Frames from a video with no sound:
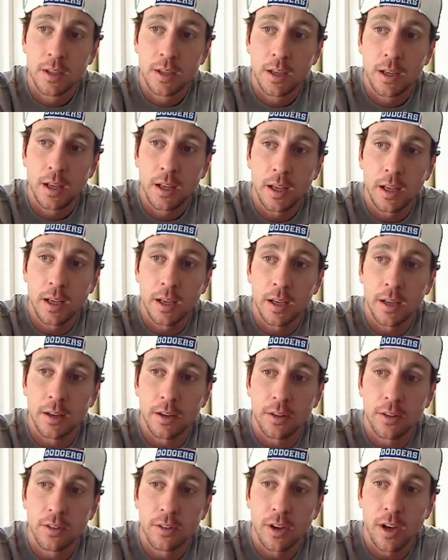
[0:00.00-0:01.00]
and
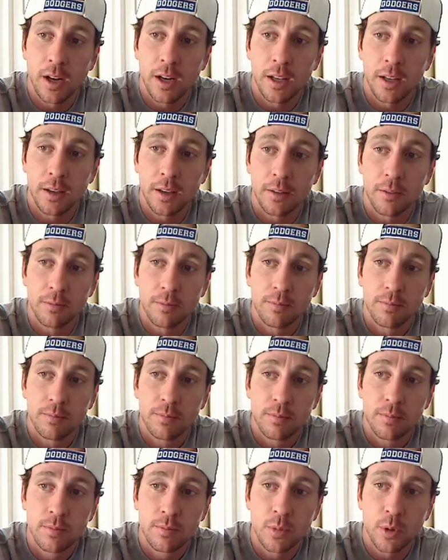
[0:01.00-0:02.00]
signing
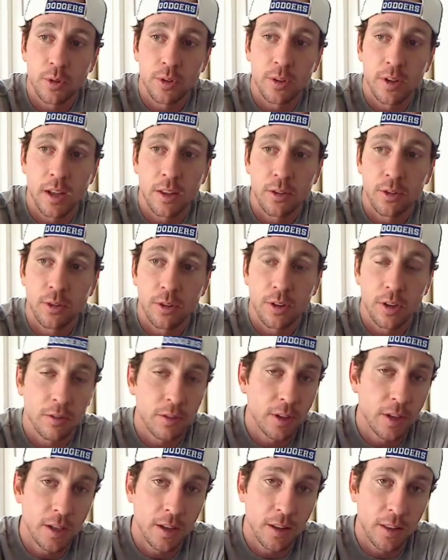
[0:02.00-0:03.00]
her death
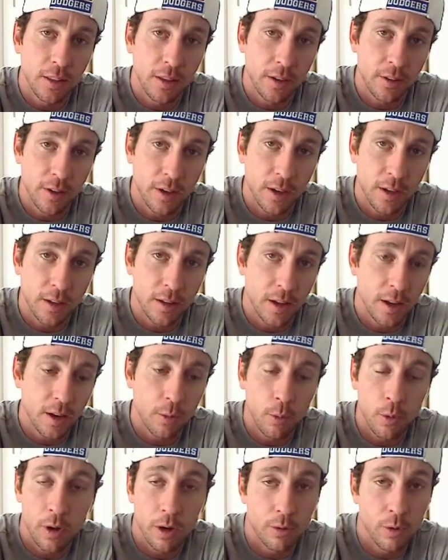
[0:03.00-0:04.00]
certificate and things like that, or
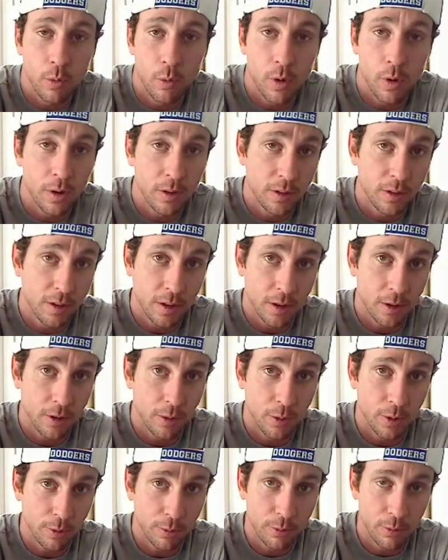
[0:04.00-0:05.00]
whatever it was there. It
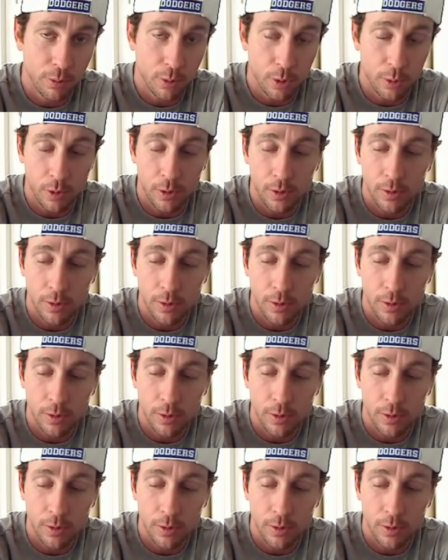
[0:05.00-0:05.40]
wasn't formal.